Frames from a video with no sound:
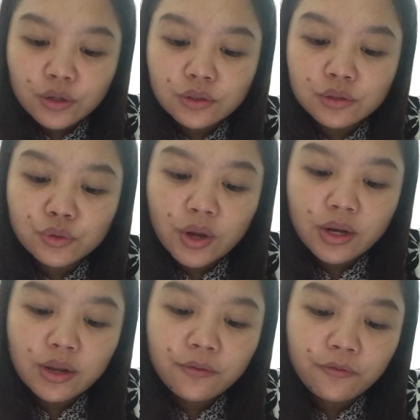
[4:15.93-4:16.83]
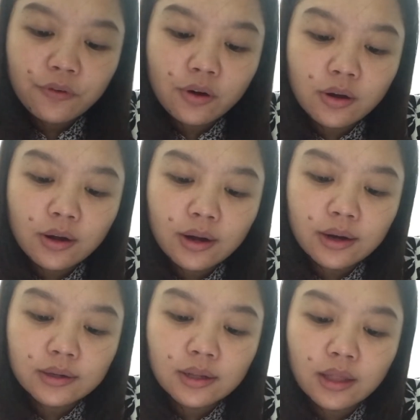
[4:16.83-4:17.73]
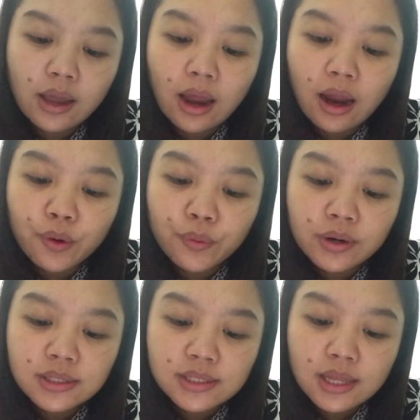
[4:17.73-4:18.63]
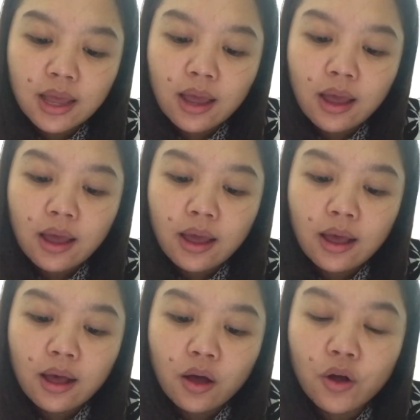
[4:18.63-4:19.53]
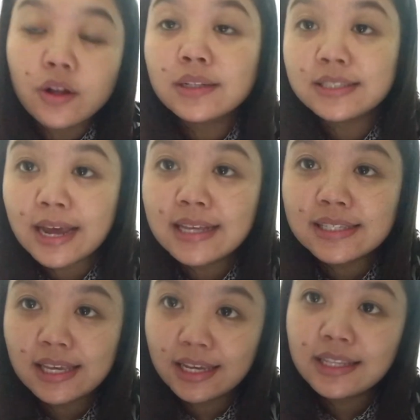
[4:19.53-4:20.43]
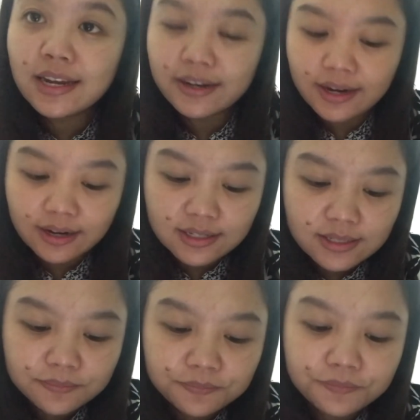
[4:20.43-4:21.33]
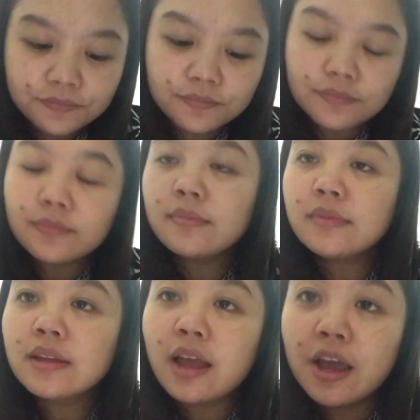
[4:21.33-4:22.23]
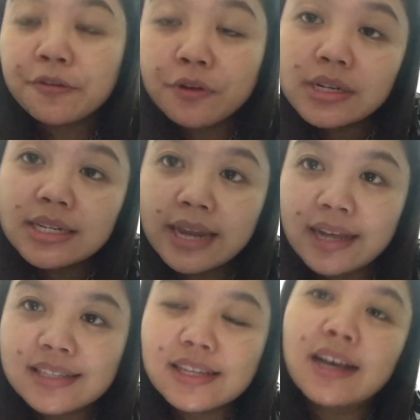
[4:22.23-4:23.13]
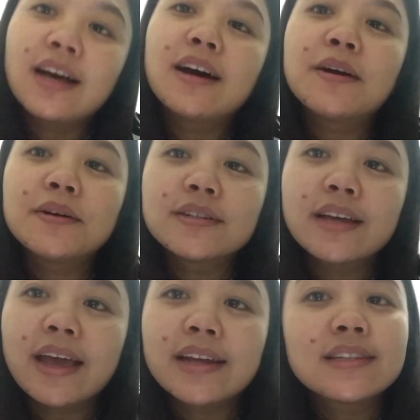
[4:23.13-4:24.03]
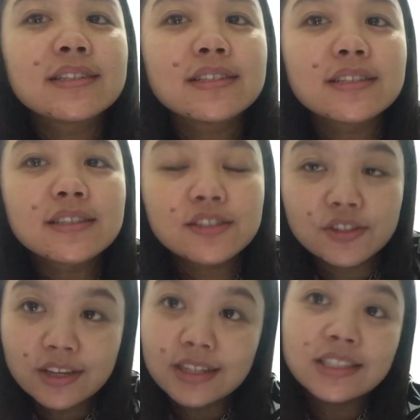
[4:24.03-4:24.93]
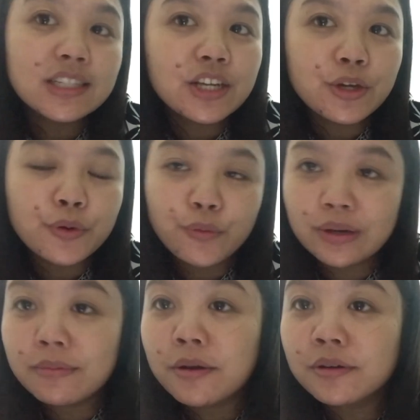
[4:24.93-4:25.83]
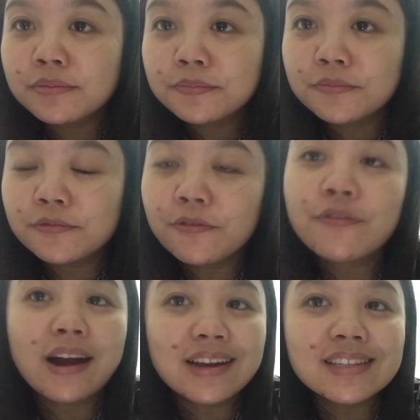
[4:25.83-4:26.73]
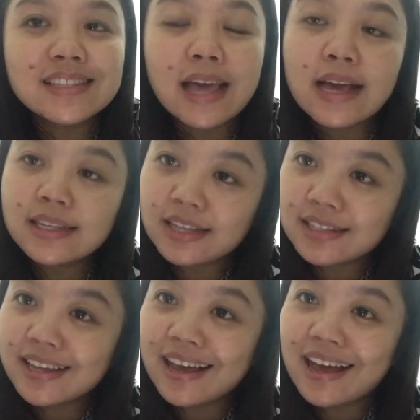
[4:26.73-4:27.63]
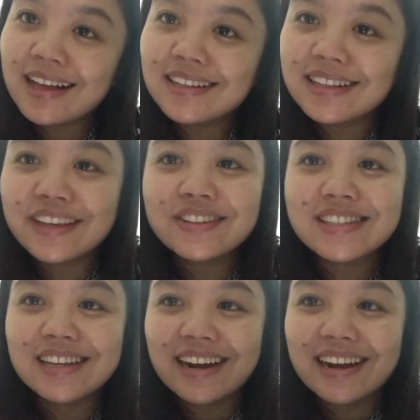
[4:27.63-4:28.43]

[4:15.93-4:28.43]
24 hours all days in a year. And for the next and to continue with my friends, Sakseka Lianzira.